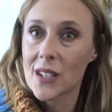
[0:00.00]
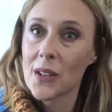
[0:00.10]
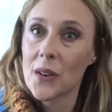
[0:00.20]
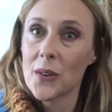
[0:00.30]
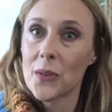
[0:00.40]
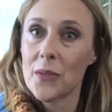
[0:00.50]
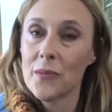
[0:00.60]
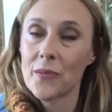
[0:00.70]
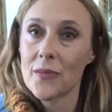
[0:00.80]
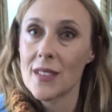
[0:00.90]
go
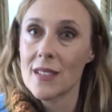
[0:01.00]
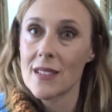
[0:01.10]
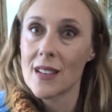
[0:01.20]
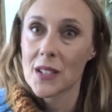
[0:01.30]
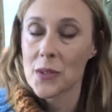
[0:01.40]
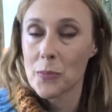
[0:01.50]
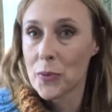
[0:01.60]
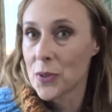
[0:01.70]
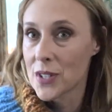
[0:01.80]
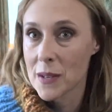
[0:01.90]

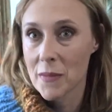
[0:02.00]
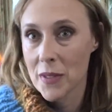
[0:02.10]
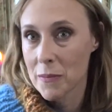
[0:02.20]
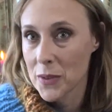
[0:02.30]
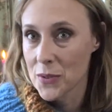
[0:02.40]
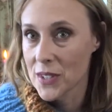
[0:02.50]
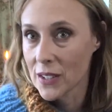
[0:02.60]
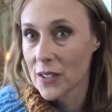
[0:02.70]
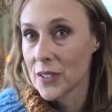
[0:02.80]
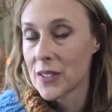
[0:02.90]
explore some of the
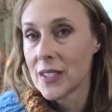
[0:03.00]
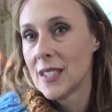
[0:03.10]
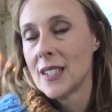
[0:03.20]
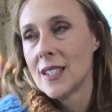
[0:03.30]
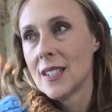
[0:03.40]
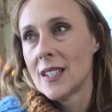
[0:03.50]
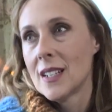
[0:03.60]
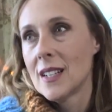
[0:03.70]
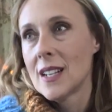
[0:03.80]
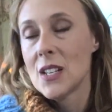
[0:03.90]
musical,
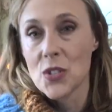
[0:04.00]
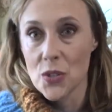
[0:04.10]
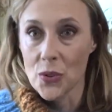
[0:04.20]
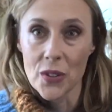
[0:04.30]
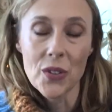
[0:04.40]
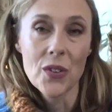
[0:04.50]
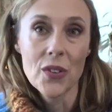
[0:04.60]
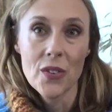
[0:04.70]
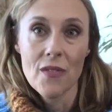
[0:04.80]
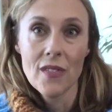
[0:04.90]

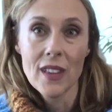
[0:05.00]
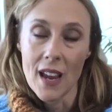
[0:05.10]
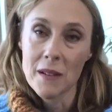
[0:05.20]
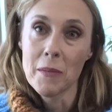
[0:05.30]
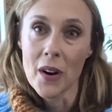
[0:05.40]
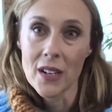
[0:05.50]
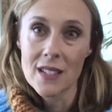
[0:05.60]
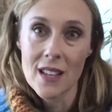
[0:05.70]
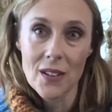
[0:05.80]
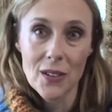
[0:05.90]
historical landmarks
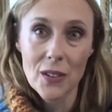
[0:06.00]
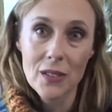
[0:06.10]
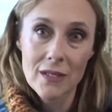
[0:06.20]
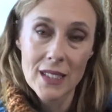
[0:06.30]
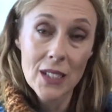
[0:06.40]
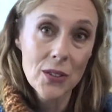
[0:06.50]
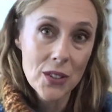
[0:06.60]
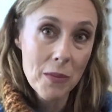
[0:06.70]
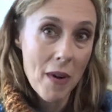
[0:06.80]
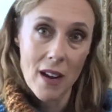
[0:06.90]
that are dear
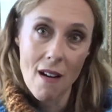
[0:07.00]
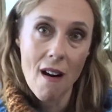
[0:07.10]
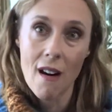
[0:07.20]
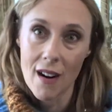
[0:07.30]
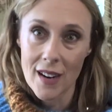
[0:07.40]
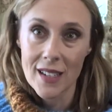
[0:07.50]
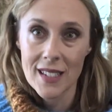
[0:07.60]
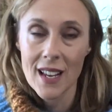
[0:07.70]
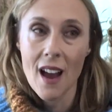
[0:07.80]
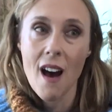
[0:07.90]
to my heart,
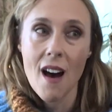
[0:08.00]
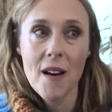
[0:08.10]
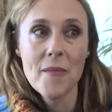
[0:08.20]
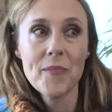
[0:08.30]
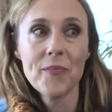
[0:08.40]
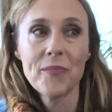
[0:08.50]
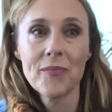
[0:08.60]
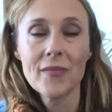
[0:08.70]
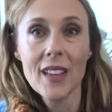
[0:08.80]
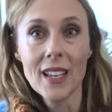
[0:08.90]

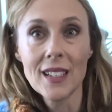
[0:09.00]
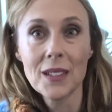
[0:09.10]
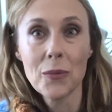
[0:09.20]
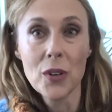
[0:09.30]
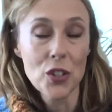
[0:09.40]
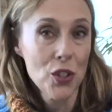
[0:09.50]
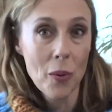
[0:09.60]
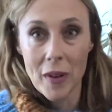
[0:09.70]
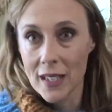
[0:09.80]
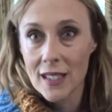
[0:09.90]
like where
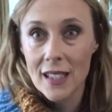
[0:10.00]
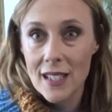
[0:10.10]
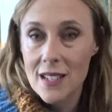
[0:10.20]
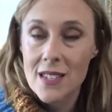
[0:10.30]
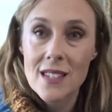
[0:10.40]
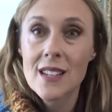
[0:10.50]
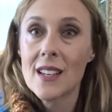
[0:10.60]
Chopin and Liszt